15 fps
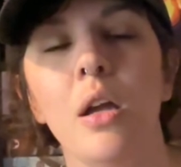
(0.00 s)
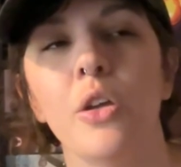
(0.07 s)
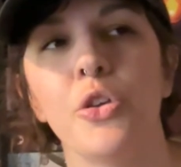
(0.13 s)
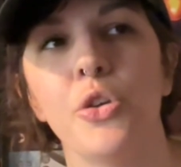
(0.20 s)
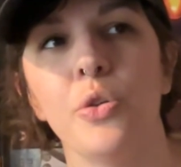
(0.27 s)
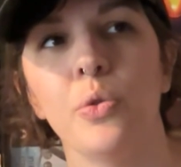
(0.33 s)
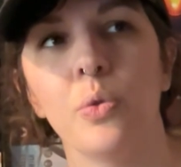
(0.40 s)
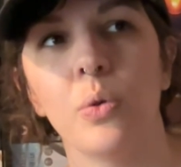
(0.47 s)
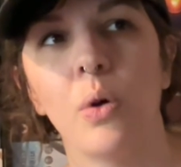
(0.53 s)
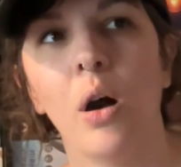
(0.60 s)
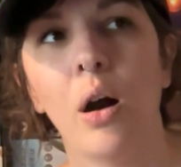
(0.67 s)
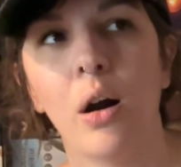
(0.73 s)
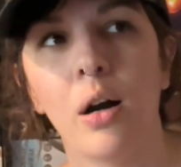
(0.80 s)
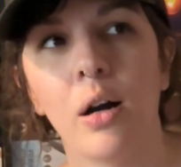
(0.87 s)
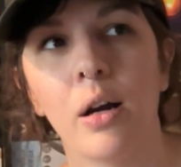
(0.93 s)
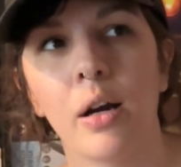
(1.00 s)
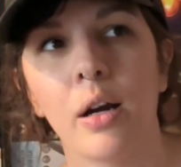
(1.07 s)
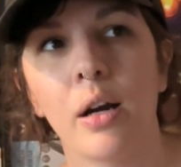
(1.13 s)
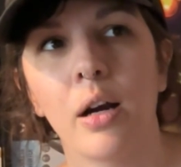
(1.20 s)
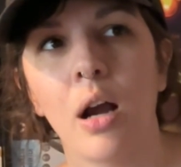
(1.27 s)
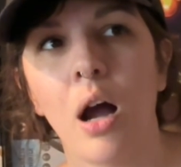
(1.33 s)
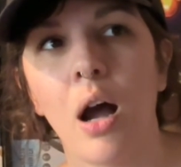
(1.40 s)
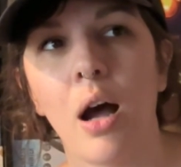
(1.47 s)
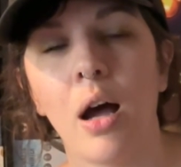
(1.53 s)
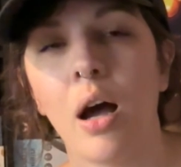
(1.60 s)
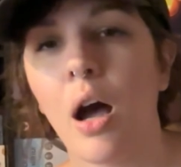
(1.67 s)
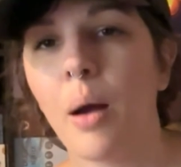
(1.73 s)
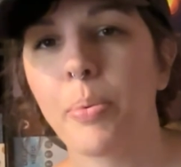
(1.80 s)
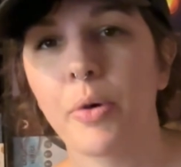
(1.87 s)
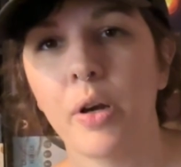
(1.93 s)
You are
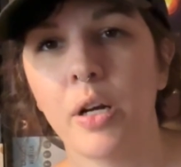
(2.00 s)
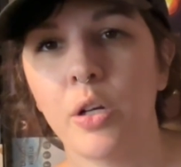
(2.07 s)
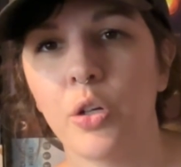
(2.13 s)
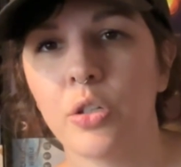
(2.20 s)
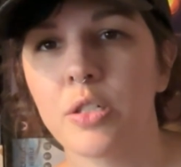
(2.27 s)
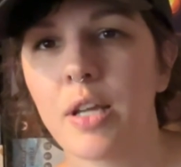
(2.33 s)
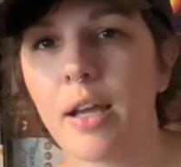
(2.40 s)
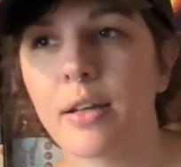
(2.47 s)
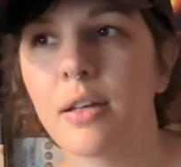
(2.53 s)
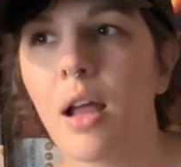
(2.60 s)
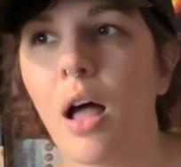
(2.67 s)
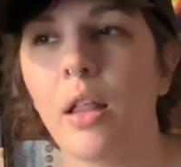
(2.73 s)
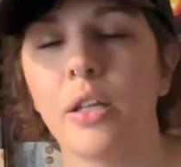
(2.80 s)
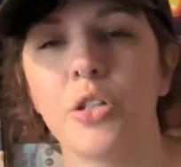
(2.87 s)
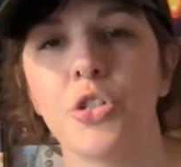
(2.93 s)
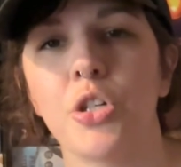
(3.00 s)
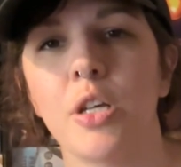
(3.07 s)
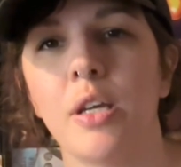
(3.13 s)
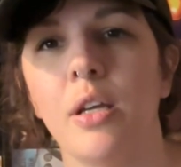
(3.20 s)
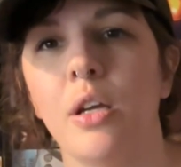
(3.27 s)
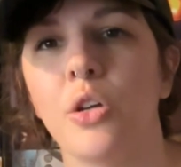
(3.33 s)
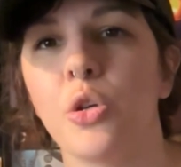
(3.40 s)
upgrading your technology.